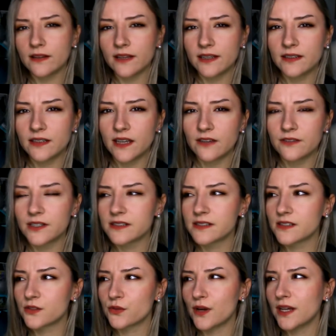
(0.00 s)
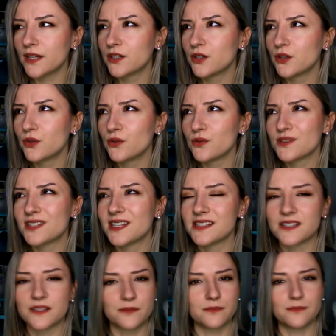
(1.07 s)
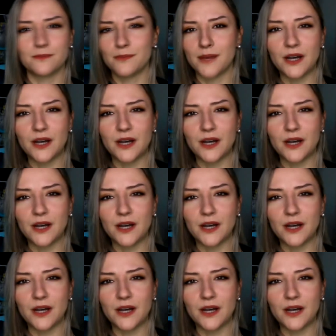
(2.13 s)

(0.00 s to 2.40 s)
collecting evidence, try to set some